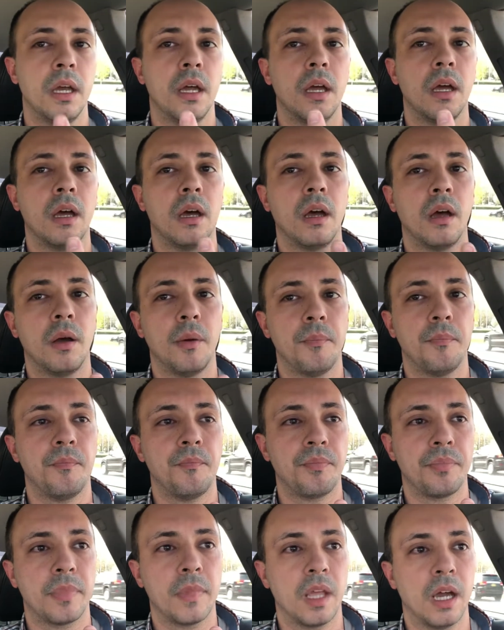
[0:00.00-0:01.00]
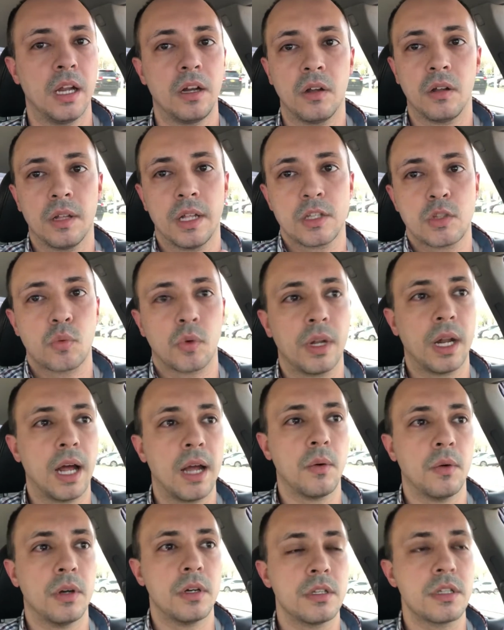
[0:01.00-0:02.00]
I know that's what
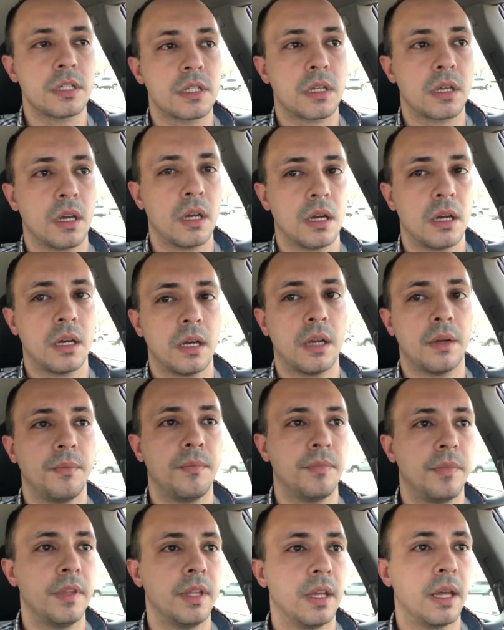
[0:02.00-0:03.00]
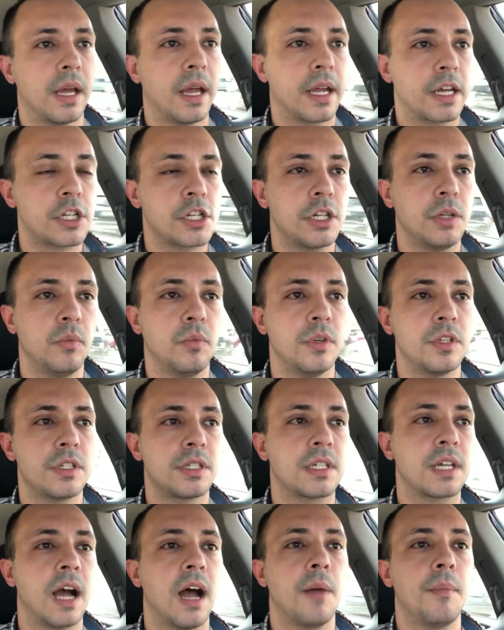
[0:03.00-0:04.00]
I was. I actually
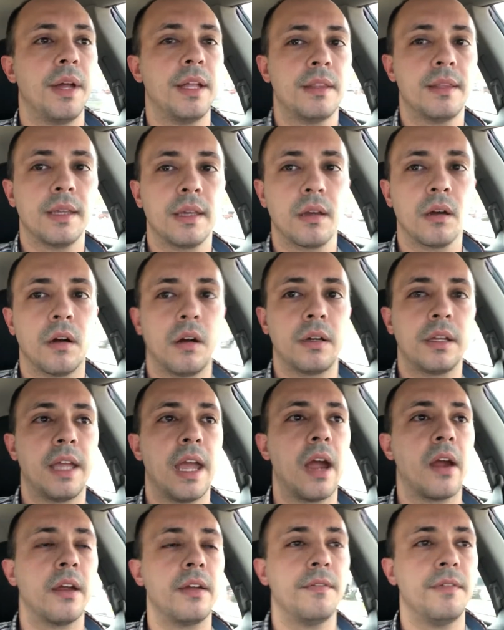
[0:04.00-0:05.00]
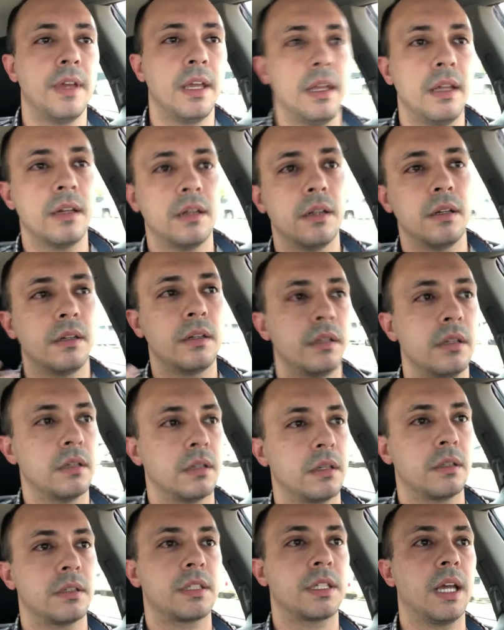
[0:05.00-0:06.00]
was commenting on Gary Vee, and
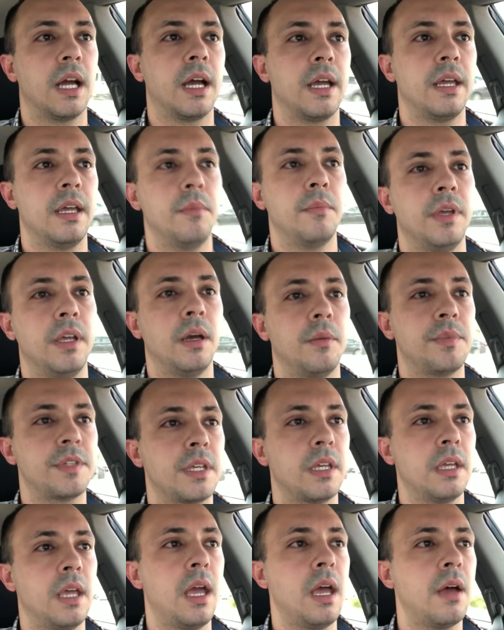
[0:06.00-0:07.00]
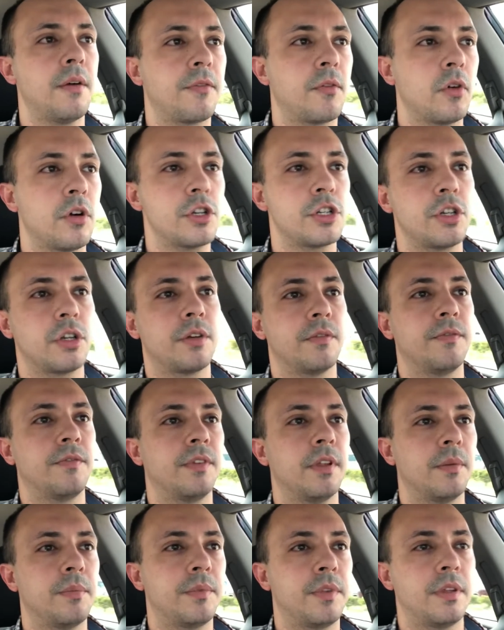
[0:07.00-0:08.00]
this guy hit me up, say, yeah, of course you can
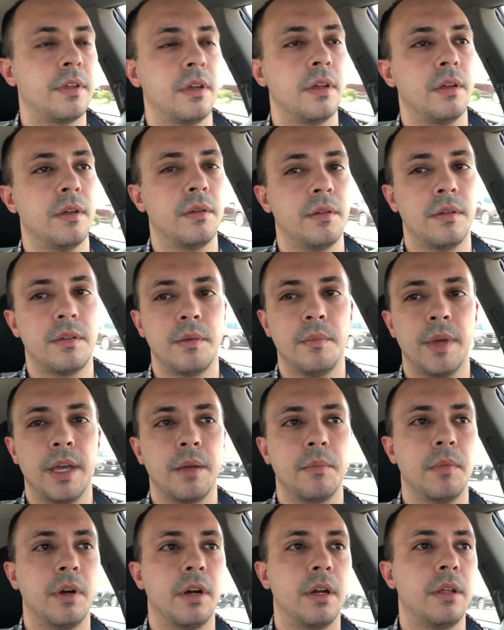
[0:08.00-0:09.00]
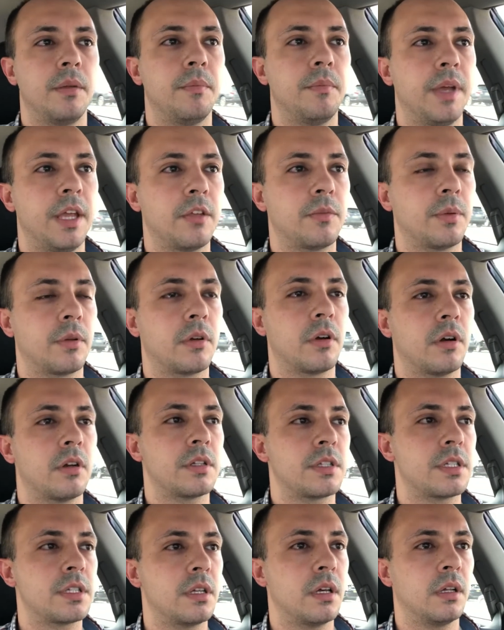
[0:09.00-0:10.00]
flip to make money baseball
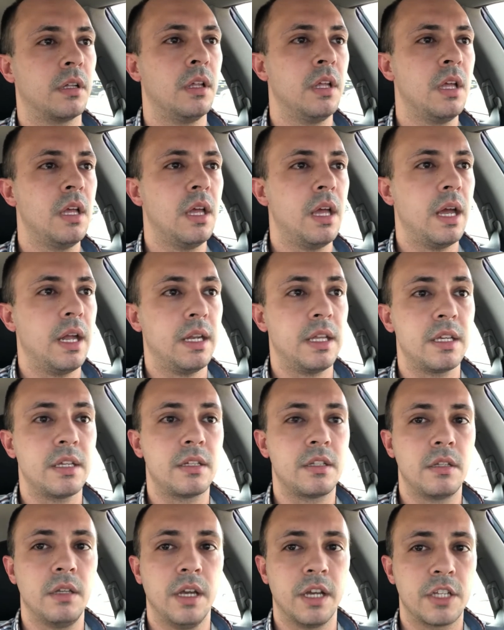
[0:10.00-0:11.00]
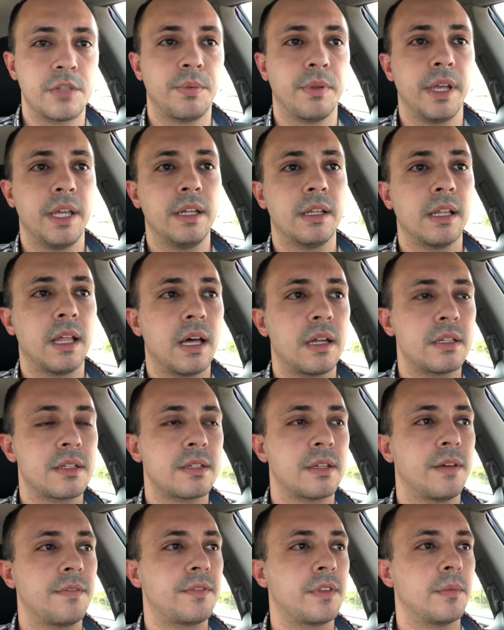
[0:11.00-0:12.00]
cards still. And he explained a lot of
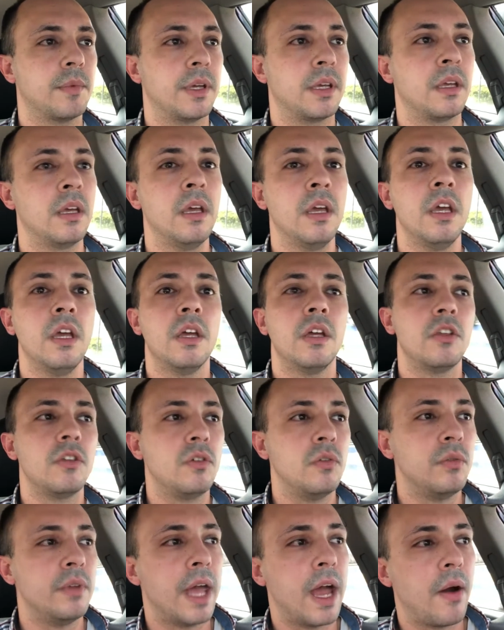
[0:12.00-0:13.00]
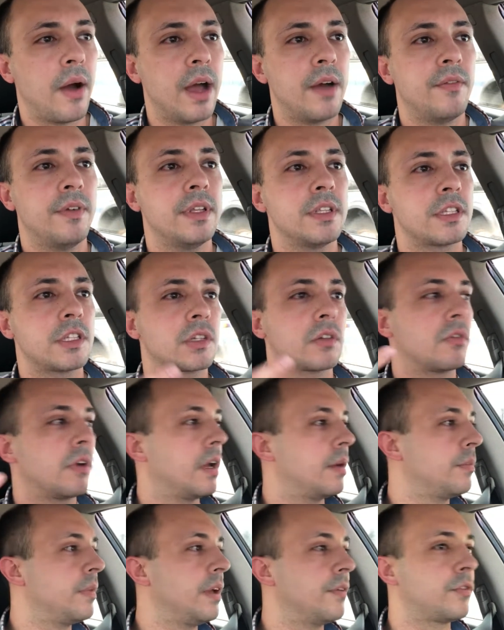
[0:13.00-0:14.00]
stuff to me. You now have
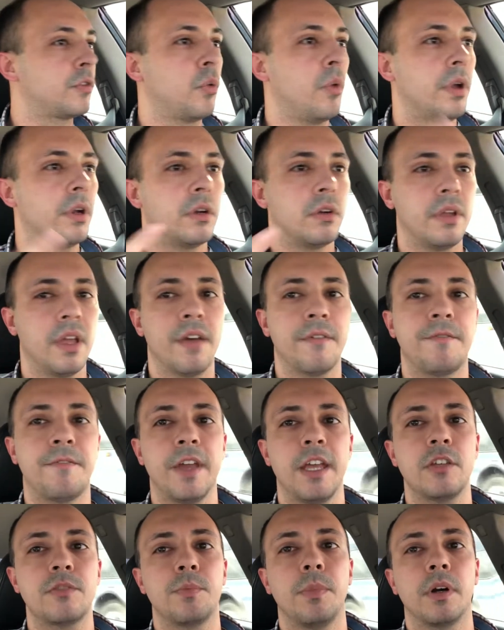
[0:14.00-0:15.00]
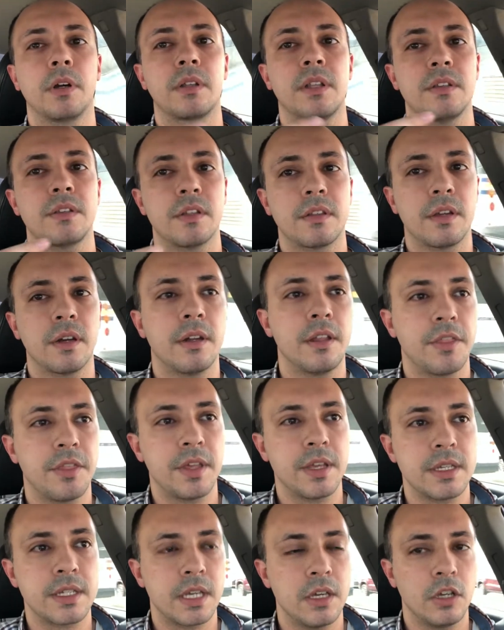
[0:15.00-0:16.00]
Instagram, you have Twitter, you have Facebook. There's a ton of
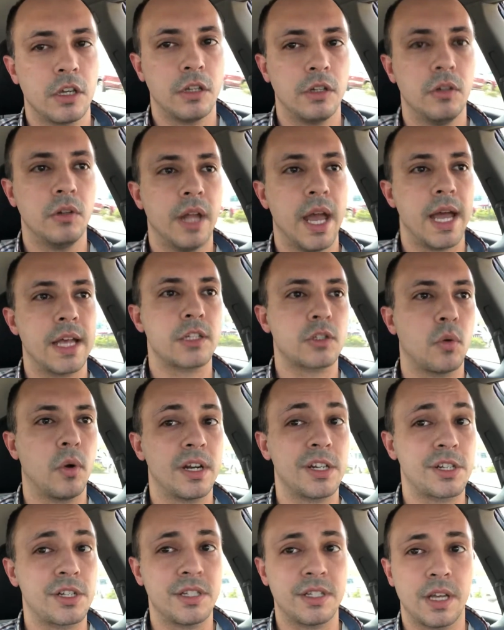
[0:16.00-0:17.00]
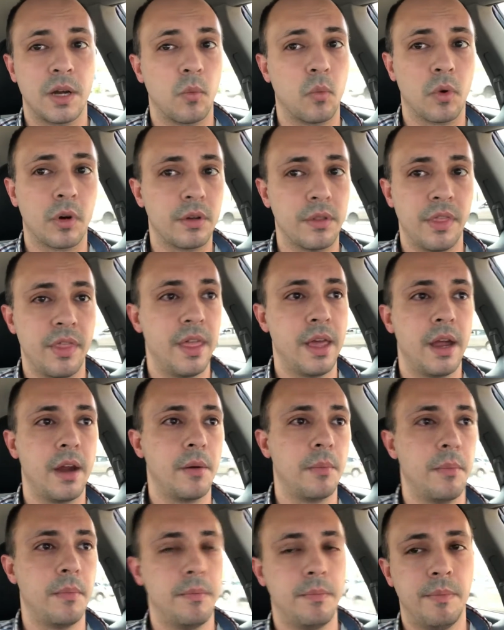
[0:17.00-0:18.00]
things that you can do to ask questions that weren't
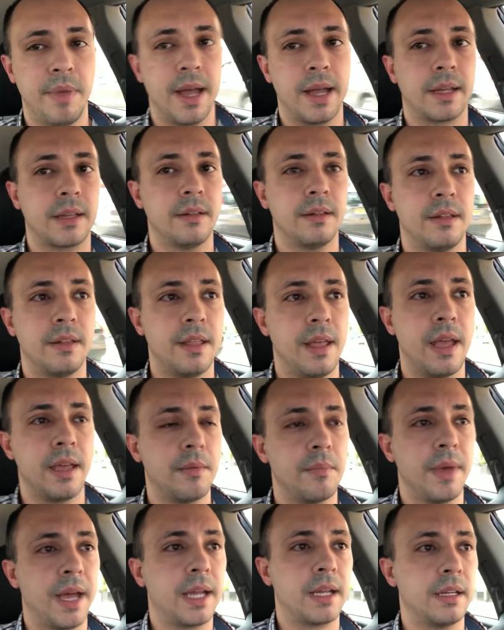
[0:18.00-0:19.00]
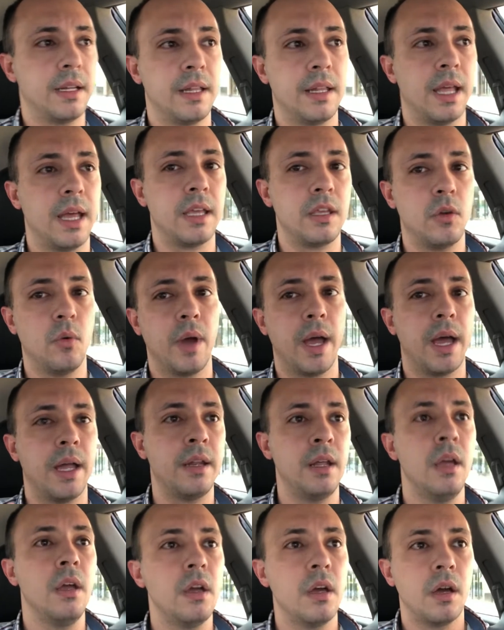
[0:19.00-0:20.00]
there back in the day. Back in the day, you
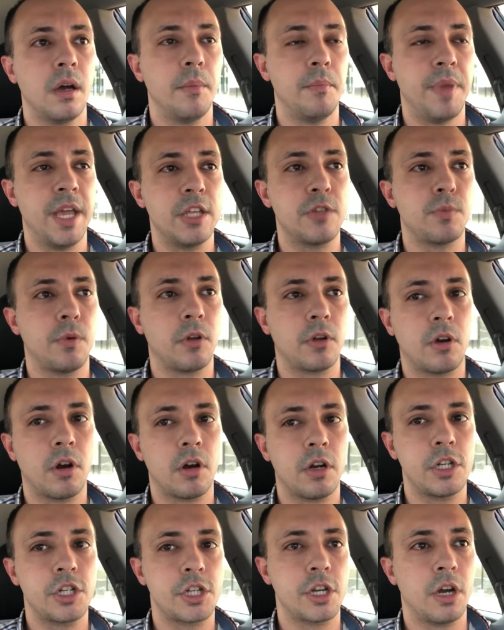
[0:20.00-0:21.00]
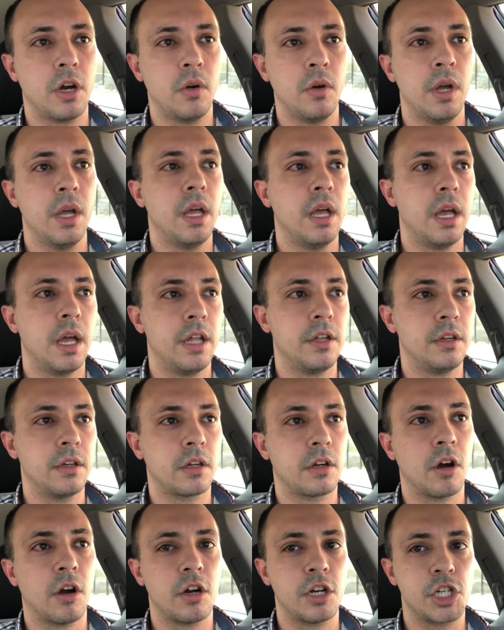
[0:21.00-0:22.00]
had a baseball card show and your
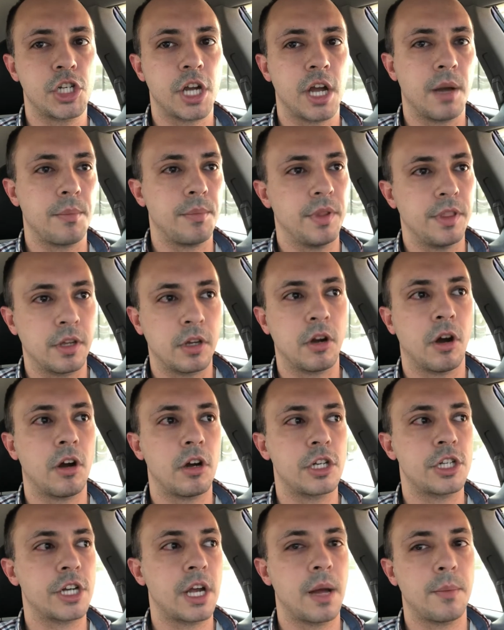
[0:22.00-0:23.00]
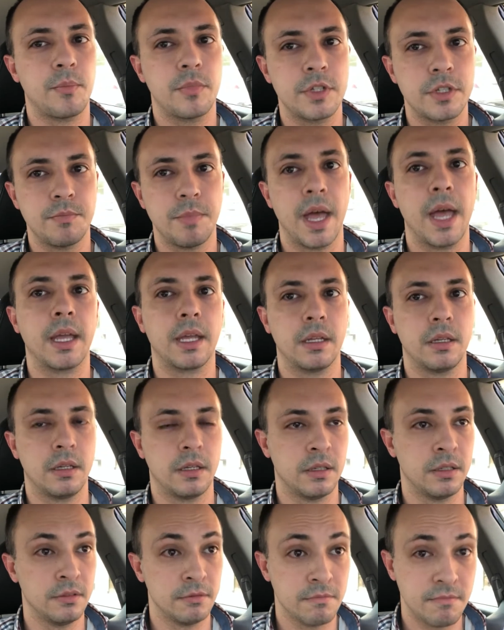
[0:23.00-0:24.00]
card shop, and the card shop was banging
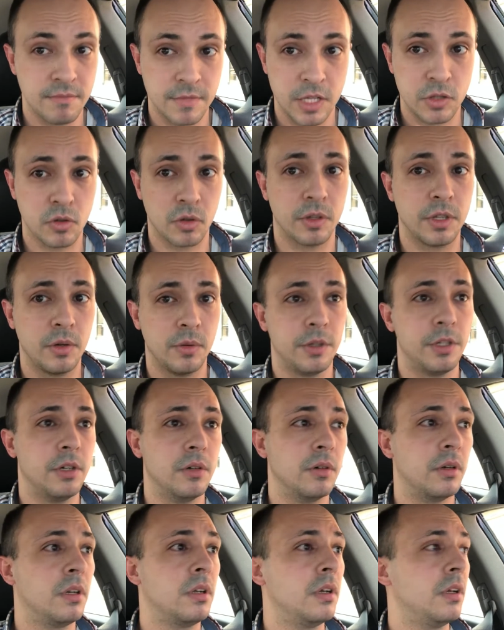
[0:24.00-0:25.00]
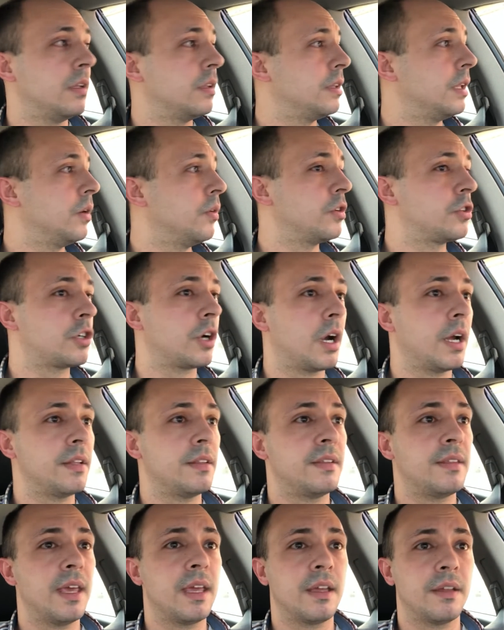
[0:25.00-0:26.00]
you. That's all they were doing. They were trying
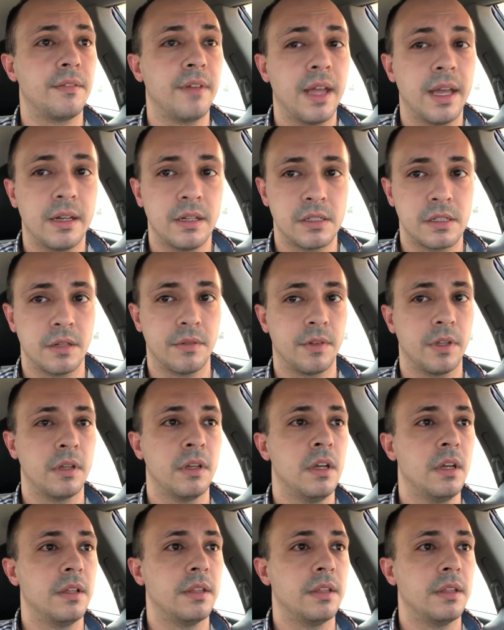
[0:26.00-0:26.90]
to take advantage of you.